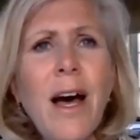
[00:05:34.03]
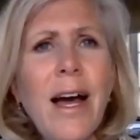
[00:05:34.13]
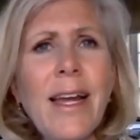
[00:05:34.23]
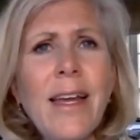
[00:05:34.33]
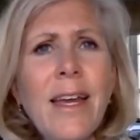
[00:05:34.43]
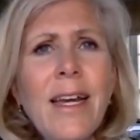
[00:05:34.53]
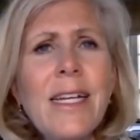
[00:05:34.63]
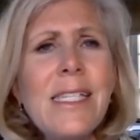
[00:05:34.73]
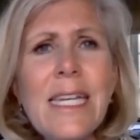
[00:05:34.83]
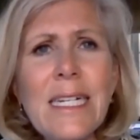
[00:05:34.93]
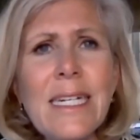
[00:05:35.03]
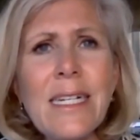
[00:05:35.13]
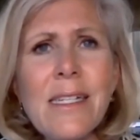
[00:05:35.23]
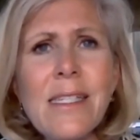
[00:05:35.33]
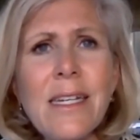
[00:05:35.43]
high
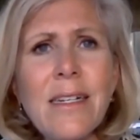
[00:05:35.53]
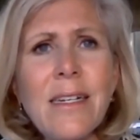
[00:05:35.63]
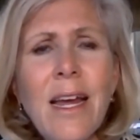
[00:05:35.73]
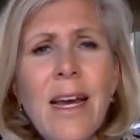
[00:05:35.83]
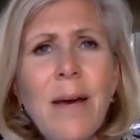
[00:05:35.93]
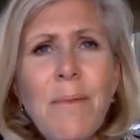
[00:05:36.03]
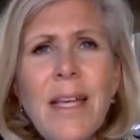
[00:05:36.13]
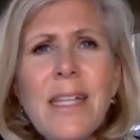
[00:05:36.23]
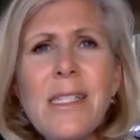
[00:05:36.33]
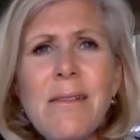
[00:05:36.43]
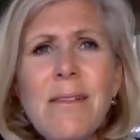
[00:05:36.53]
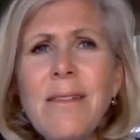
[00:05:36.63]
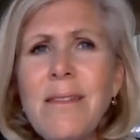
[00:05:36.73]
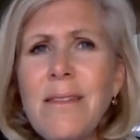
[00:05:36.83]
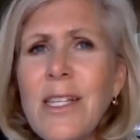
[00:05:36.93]
ceilings. And I mean,
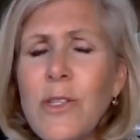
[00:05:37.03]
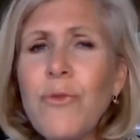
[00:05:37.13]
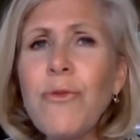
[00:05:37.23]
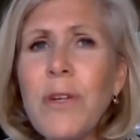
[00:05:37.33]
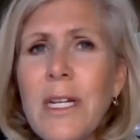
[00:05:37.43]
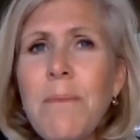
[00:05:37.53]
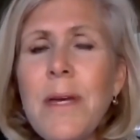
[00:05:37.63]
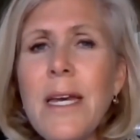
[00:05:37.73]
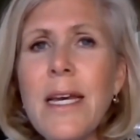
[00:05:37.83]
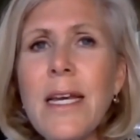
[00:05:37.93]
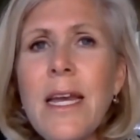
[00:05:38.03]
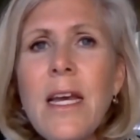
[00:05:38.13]
that's really big.